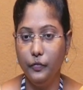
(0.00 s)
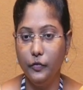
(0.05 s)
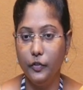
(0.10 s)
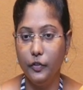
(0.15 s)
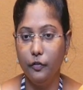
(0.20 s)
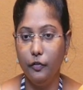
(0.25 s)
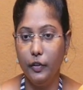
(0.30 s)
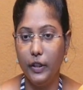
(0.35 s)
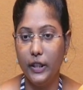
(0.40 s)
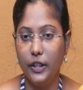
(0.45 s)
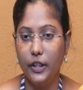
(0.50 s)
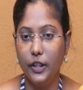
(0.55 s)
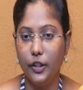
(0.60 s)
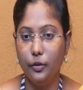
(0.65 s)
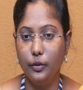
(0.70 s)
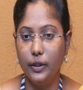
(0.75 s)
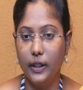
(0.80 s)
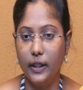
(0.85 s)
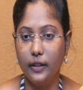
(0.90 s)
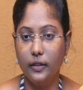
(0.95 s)
which
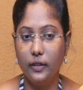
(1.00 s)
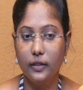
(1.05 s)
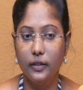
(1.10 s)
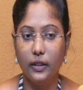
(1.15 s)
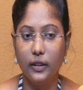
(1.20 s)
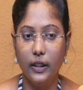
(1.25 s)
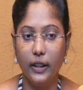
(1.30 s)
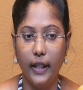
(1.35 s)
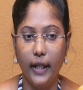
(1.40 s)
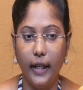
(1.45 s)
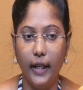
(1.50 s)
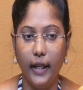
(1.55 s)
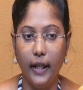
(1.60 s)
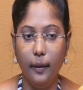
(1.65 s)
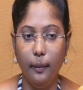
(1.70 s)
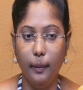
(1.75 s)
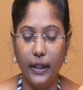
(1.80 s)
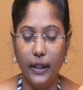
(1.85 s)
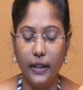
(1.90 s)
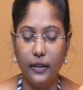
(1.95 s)
uses greedy
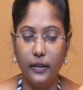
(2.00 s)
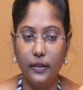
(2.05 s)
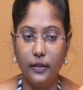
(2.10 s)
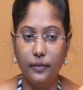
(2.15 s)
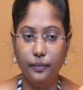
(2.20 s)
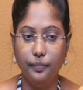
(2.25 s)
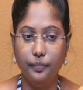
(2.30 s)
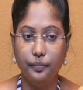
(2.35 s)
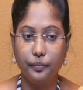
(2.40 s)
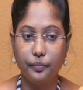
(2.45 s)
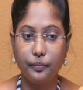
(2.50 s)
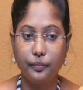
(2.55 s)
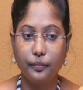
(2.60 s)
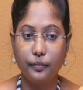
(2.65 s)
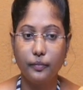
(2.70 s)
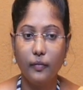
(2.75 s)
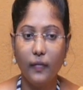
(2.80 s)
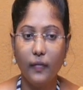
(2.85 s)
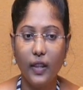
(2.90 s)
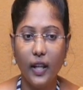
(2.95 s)
method.
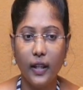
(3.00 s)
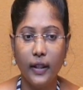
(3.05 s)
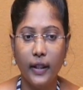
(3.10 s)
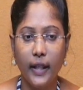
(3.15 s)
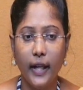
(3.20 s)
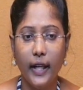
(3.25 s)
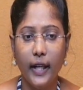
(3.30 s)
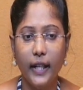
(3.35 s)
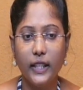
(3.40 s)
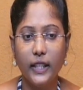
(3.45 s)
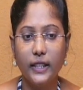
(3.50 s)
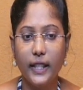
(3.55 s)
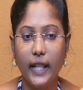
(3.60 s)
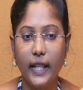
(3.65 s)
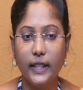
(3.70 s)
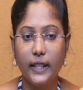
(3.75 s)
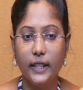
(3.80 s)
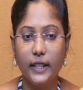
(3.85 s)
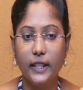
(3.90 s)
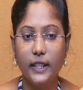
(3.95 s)
Greedy
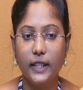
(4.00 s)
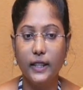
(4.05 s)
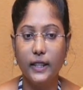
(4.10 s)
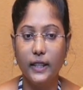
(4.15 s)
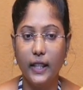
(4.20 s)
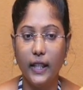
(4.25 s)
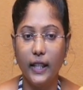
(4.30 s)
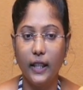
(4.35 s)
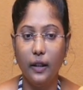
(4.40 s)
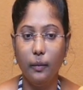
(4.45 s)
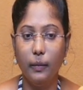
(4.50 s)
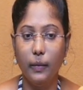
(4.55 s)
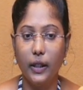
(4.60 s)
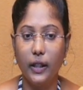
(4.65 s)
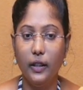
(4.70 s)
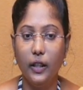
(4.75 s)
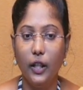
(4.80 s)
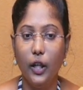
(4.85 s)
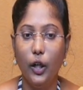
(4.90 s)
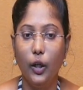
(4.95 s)
strategy is nothing
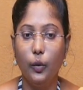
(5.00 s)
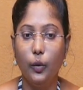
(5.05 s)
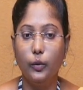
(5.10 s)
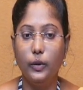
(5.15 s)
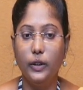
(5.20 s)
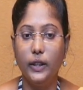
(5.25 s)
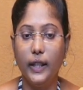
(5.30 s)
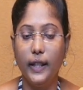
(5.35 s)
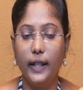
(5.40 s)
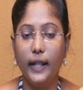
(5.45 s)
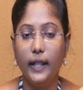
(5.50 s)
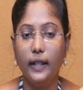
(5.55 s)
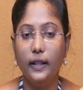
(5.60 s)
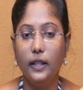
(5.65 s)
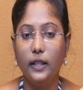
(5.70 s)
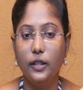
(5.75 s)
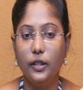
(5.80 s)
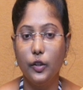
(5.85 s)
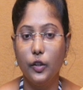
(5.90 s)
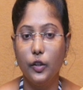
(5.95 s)
but to generate
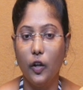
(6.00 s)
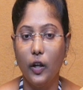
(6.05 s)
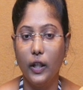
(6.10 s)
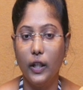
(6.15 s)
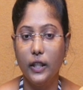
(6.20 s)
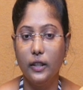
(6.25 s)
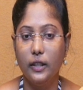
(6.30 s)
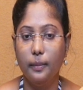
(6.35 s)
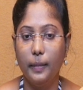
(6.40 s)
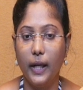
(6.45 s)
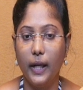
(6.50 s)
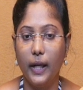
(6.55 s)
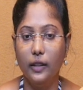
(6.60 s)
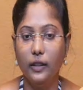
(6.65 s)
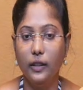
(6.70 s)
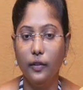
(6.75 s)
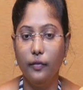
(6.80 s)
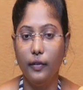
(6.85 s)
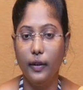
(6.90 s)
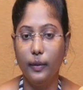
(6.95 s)
the shortest path
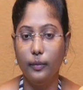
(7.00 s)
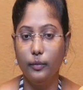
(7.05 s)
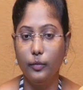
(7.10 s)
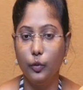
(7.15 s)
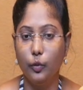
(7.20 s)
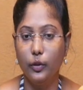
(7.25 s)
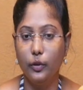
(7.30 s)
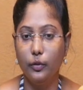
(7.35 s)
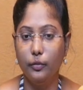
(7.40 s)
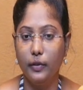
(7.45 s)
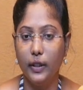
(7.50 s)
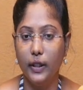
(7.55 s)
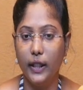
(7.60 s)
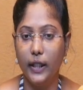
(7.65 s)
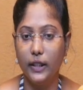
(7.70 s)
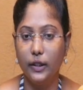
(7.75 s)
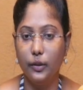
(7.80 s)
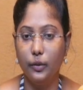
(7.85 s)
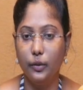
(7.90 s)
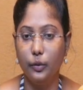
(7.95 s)
from source
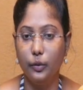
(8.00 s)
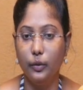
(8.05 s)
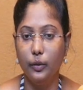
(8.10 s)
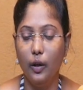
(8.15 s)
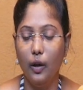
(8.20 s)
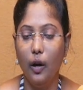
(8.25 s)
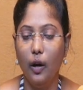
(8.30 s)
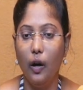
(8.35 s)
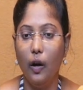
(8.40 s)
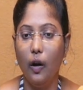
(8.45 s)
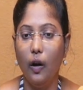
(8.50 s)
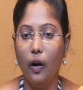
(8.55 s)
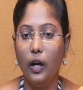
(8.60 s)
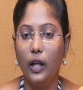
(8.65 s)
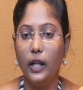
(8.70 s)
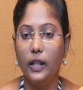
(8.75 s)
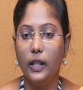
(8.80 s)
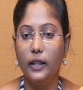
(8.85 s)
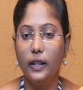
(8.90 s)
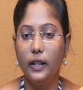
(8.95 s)
vertex to
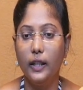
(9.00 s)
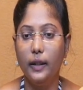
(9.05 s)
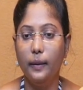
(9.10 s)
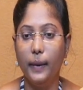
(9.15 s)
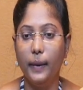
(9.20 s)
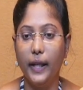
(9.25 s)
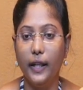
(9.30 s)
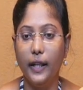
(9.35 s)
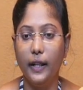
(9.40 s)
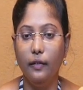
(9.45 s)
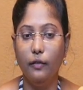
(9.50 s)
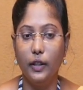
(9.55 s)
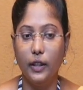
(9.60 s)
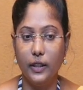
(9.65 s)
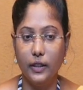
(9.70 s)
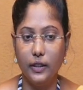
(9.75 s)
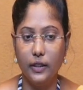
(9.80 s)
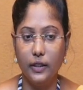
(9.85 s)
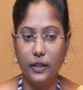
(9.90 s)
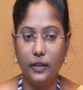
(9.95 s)
all other remaining
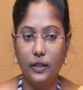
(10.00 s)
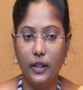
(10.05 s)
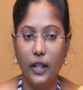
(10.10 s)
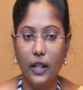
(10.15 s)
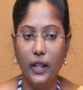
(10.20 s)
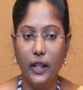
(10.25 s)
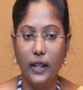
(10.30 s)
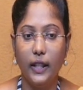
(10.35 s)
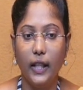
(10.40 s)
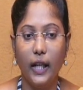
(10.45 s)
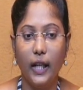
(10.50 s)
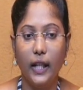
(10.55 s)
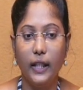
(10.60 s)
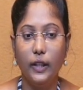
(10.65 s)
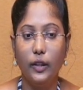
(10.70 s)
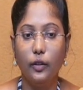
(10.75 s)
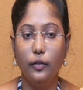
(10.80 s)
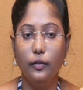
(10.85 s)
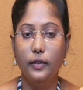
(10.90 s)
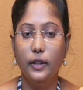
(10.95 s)
vertices. The
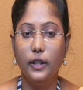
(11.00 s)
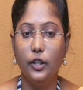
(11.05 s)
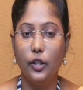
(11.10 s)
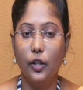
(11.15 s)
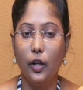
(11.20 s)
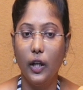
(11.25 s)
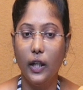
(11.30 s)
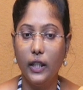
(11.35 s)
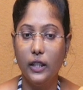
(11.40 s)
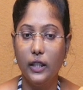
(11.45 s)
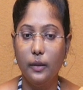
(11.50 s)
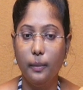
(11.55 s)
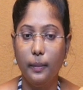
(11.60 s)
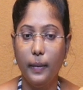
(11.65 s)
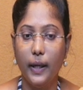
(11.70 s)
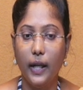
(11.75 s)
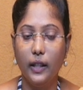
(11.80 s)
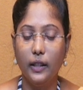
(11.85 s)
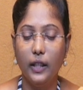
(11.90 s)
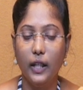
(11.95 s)
length of the shortest
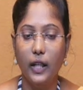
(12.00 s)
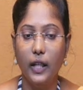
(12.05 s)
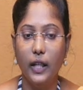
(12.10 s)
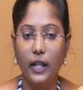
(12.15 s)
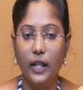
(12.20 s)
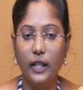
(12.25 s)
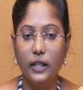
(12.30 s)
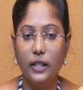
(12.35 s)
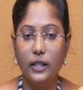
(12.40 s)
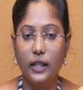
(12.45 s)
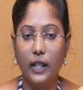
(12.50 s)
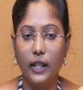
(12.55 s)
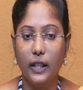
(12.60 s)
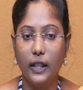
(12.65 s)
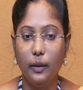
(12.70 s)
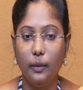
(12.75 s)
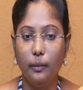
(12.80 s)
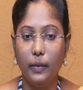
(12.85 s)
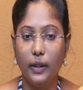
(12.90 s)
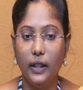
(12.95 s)
path is
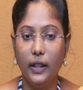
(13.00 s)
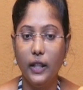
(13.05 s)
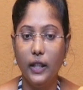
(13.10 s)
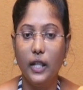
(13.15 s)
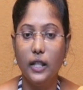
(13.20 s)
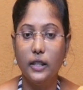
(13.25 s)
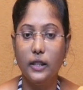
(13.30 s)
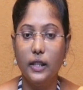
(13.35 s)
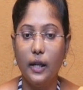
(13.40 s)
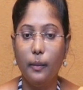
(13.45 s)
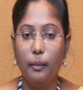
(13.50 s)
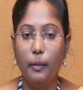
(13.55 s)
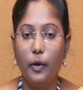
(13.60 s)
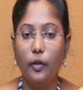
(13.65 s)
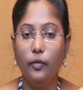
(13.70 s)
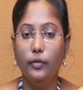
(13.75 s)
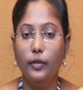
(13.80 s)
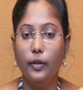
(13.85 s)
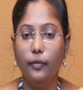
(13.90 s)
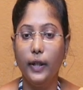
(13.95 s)
nothing but sum
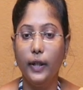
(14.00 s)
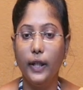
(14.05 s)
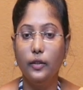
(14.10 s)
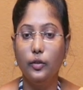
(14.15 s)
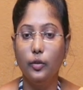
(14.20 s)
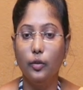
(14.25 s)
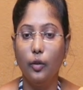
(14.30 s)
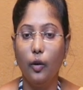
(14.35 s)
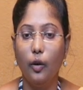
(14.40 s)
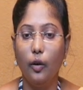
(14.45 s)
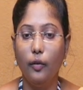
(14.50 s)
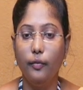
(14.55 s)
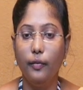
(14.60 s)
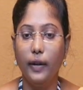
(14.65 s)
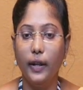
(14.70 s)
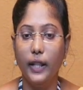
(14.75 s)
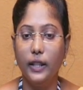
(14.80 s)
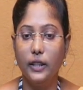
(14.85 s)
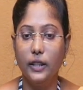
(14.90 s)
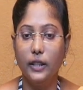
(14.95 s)
of the weights of
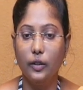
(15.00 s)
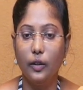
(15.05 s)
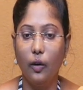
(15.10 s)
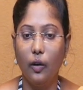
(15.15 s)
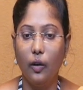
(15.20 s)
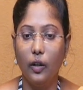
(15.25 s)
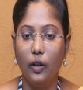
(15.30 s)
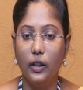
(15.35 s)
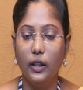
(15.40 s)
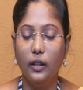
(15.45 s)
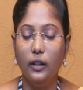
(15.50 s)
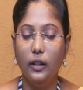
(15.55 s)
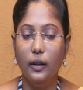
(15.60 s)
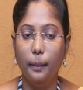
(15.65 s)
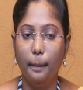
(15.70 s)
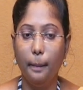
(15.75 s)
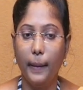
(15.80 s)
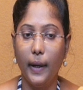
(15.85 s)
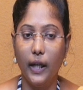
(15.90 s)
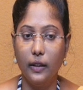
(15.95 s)
edges on the
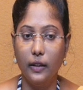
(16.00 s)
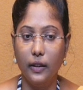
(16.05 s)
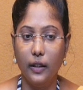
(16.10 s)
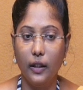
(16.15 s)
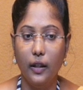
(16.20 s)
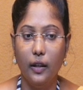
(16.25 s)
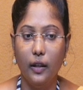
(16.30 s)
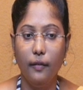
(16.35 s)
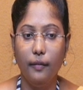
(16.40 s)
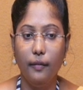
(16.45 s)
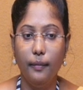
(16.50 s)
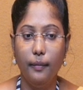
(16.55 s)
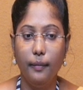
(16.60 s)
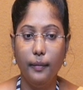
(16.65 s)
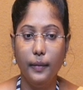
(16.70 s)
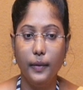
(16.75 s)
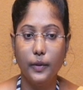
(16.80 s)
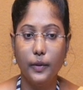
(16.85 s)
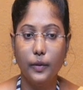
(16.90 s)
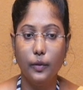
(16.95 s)
path.
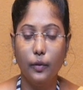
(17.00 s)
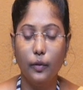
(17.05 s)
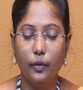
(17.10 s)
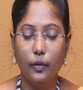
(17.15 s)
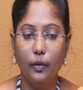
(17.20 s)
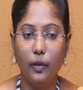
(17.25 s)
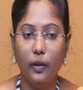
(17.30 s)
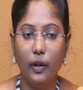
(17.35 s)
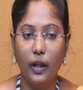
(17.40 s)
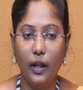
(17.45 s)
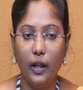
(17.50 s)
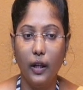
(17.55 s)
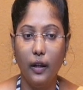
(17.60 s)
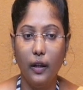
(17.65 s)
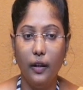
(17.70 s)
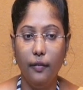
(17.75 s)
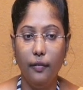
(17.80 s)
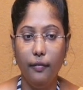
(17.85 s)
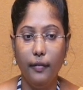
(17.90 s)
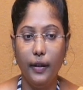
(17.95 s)
So
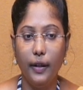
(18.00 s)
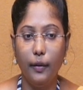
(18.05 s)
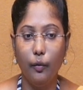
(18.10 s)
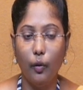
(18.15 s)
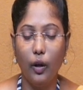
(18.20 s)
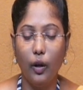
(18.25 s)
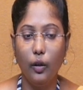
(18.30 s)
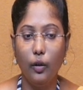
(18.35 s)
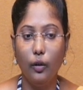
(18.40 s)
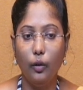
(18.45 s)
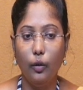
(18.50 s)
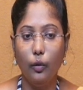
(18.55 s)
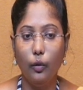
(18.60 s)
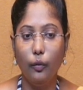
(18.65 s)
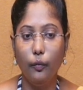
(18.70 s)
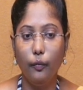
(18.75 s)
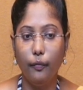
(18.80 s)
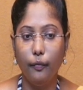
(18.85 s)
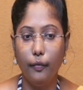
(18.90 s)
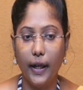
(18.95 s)
if we want to
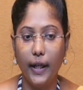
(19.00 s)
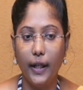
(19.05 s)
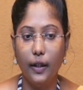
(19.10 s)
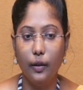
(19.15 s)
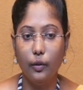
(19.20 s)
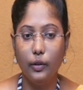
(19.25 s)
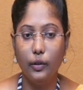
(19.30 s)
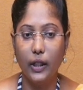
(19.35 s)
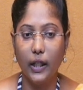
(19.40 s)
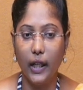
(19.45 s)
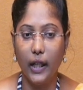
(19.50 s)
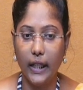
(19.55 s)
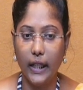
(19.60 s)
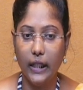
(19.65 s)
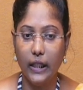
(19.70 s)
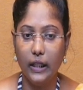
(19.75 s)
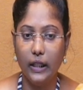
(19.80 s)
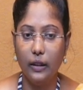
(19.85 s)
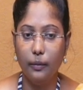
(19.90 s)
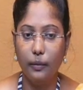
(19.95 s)
find out the
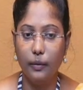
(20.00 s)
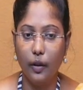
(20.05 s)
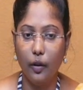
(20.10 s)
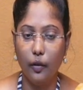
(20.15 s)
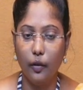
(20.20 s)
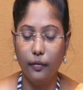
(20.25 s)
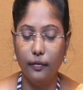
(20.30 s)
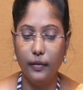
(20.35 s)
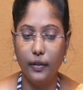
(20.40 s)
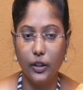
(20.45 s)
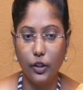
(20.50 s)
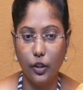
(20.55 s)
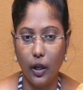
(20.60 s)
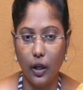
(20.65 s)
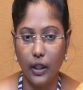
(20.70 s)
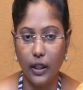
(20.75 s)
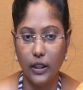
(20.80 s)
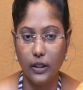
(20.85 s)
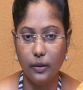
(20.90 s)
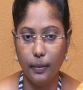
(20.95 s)
length of the
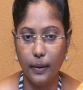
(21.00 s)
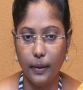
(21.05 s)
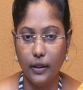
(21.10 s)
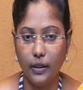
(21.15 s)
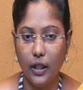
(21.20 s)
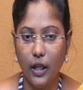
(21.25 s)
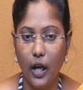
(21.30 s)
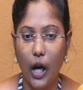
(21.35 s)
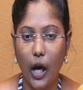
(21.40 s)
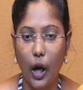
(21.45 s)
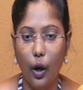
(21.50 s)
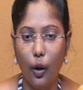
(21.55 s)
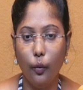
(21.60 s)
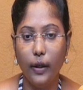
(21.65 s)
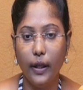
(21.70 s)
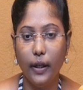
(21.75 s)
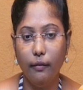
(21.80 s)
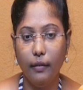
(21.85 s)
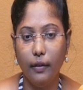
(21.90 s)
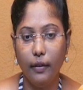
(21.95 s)
shortest path, how
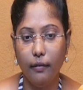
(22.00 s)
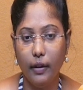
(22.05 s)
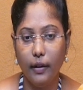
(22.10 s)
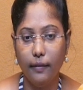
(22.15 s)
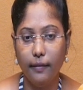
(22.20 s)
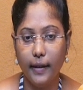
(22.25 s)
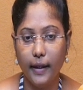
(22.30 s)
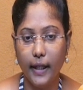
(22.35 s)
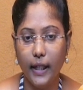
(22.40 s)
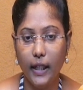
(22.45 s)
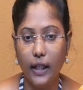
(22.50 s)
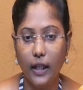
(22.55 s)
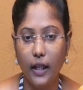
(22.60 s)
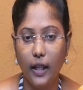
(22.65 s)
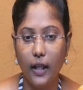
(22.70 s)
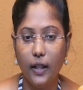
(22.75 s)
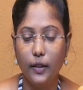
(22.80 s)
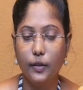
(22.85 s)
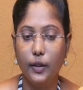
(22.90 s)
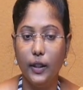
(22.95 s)
can we will find?
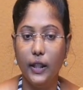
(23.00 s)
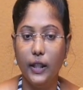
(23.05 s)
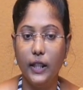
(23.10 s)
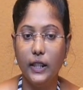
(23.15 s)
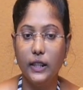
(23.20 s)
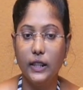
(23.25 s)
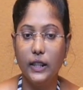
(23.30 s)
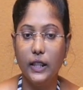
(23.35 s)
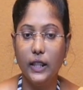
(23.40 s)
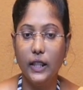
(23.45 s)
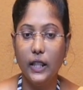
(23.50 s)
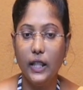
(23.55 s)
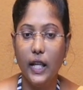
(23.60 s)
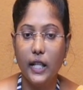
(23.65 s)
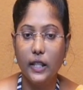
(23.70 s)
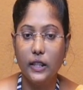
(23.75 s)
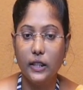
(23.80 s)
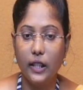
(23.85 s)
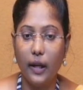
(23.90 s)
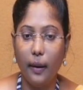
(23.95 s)
It is the
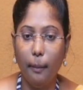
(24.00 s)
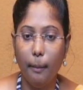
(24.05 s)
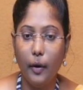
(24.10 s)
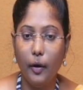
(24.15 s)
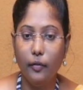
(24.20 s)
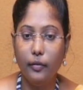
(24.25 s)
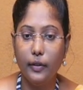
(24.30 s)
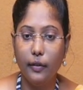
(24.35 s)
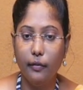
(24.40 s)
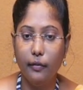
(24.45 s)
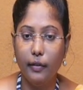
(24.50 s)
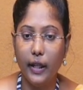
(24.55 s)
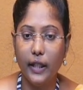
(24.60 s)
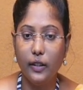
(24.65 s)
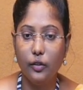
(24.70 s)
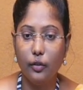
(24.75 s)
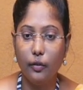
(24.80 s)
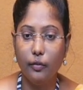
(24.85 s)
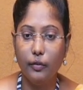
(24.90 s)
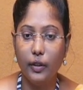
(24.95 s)
sum of the
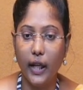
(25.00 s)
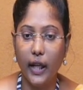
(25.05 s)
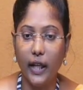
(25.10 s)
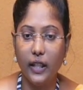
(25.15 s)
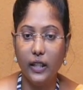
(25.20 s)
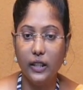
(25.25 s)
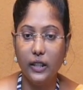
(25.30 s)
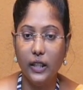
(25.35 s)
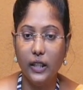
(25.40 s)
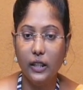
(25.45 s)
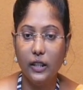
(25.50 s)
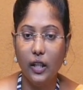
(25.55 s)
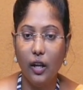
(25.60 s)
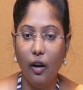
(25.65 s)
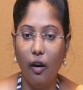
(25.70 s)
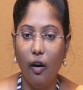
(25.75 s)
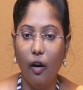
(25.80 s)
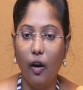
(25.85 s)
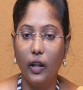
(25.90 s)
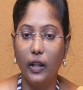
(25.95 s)
weights of the edges
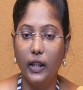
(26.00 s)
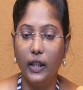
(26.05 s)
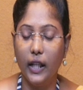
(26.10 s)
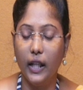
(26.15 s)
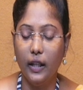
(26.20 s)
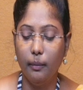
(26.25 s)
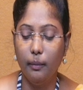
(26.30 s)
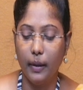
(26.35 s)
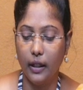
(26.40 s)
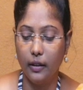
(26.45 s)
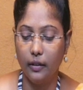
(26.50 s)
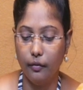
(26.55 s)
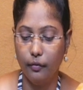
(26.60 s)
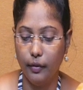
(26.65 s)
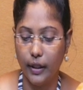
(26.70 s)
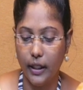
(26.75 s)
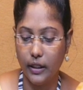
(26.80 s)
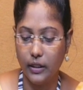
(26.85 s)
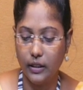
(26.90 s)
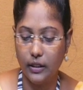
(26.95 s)
on that path.
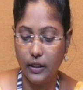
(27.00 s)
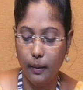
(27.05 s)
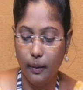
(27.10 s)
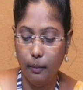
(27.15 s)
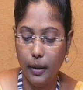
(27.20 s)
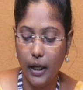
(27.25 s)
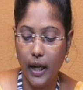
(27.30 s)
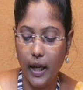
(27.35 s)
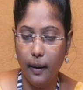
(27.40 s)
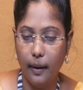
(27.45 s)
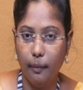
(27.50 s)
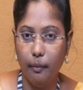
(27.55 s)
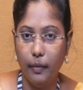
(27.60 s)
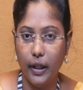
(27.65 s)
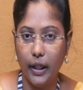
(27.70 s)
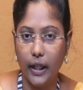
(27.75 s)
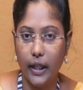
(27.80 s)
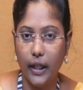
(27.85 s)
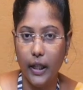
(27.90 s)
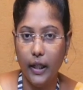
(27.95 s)
For example, I am
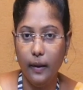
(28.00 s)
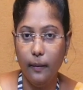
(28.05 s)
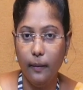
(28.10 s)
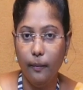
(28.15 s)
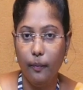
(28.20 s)
taking